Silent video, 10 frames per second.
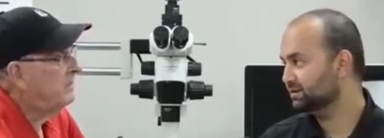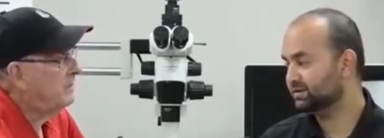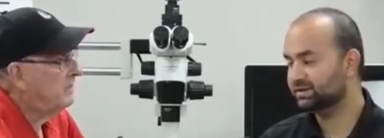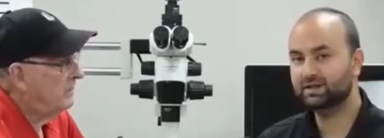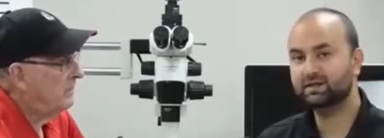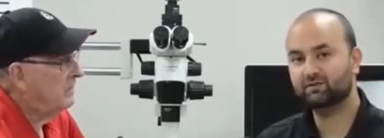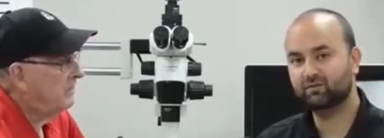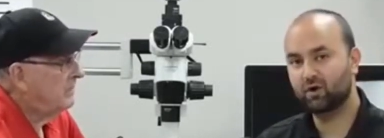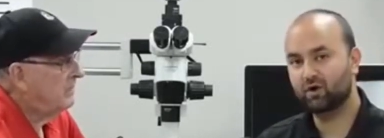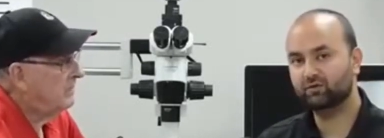Speaker 1: Sid
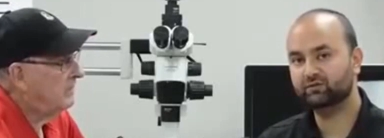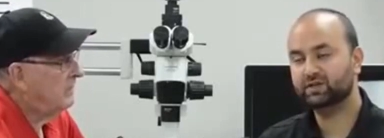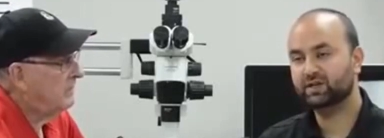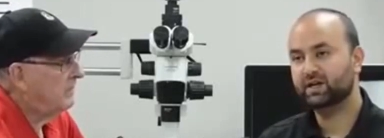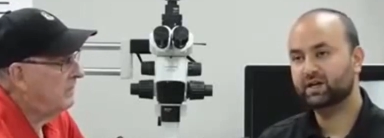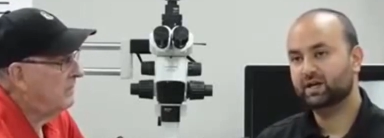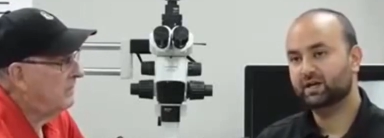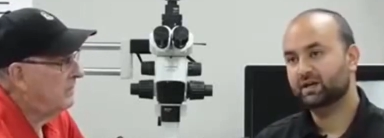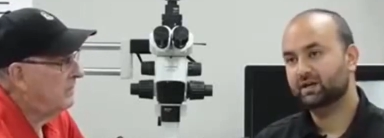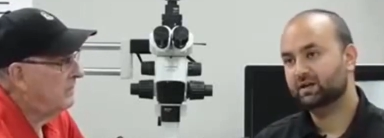involved,
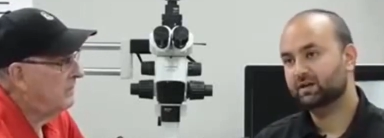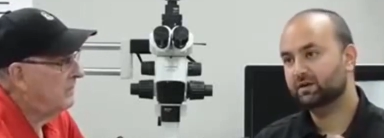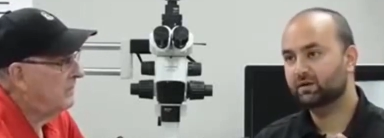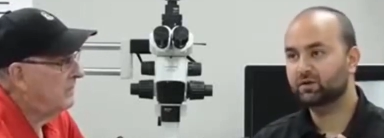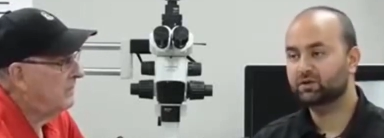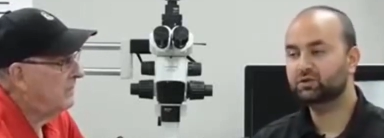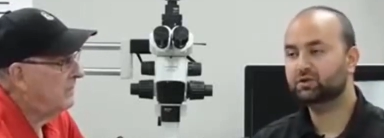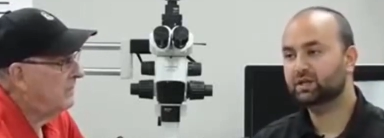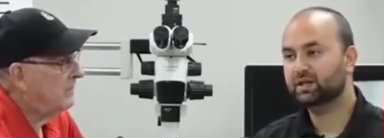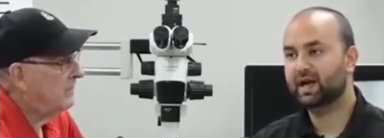
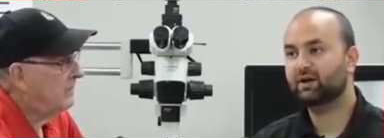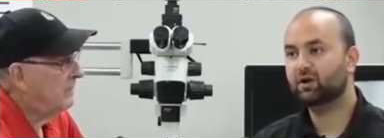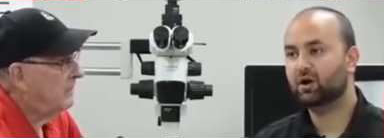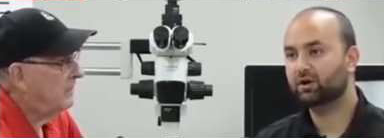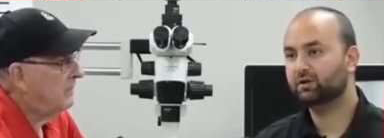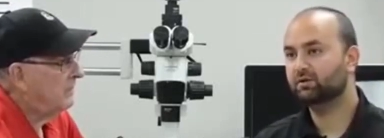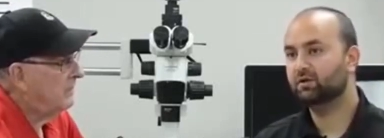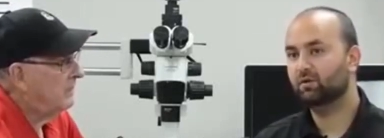you can count on